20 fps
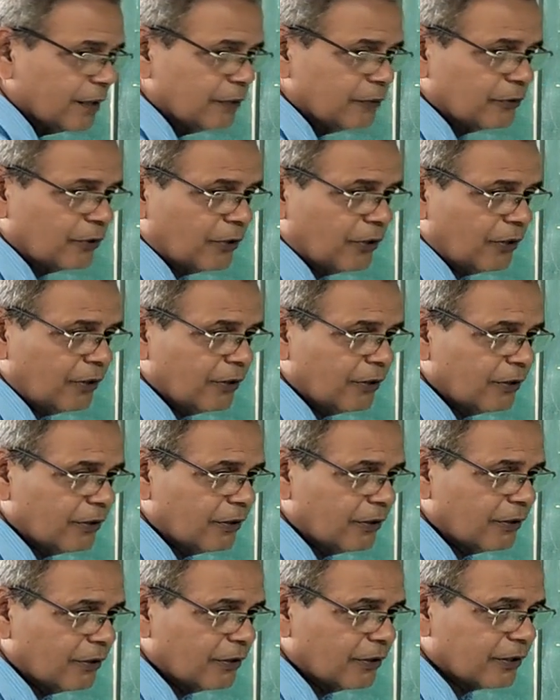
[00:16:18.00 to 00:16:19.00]
You
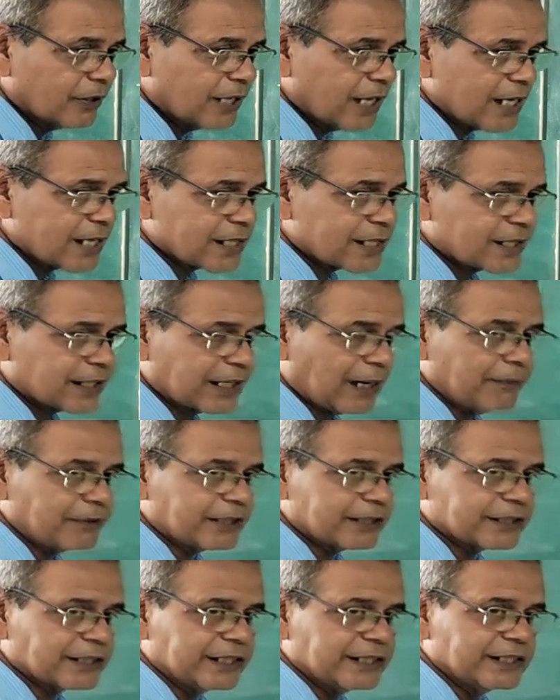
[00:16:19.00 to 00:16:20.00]
know? Yes.
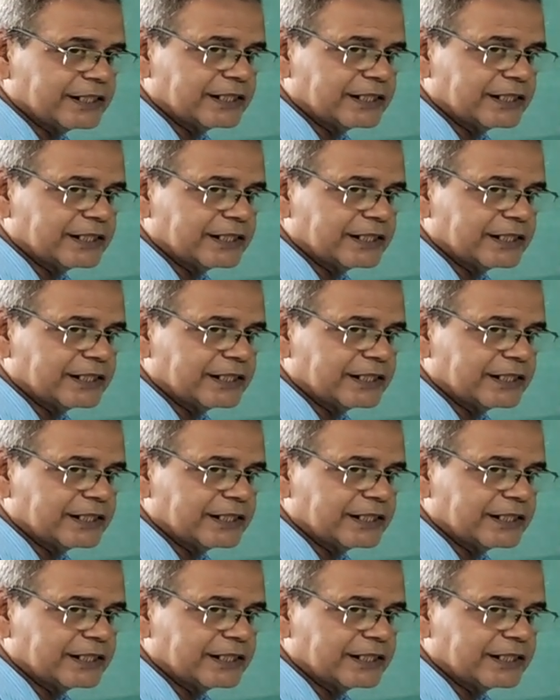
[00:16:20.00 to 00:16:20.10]
Gravitational